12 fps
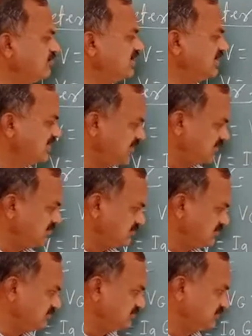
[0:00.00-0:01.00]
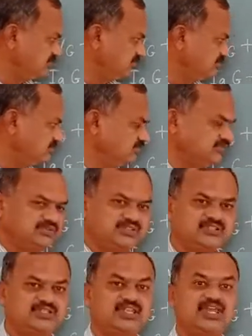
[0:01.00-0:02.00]
increase
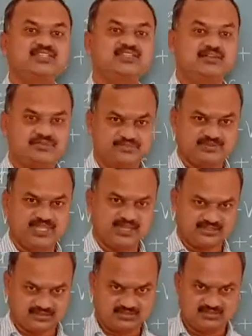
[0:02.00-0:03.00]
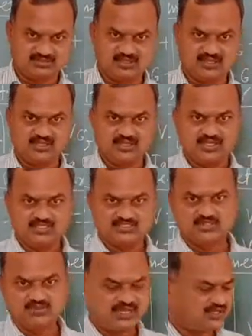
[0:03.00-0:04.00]
the range of that
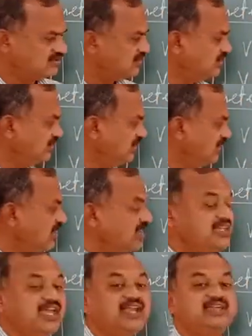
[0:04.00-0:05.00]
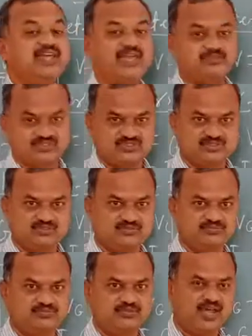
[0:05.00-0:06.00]
instrument N times.
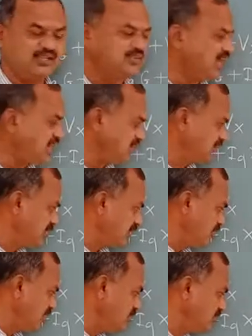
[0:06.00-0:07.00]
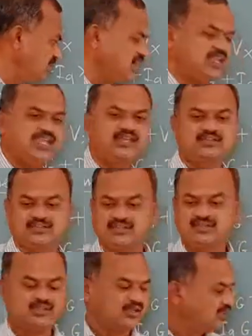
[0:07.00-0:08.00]
For that, we have to connect
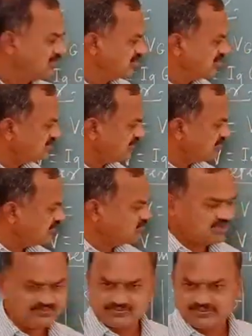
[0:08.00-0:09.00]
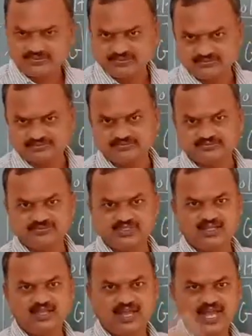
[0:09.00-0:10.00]
this amount of
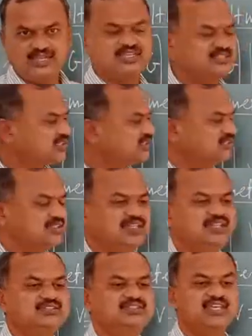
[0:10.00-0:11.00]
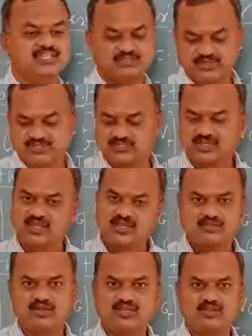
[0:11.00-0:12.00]
high resistance in series with
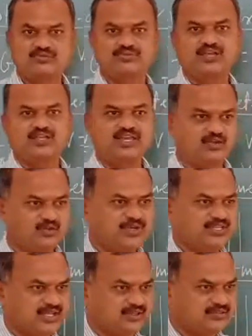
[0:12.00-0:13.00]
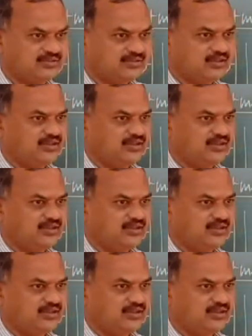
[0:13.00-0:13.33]
coil of galvanometer.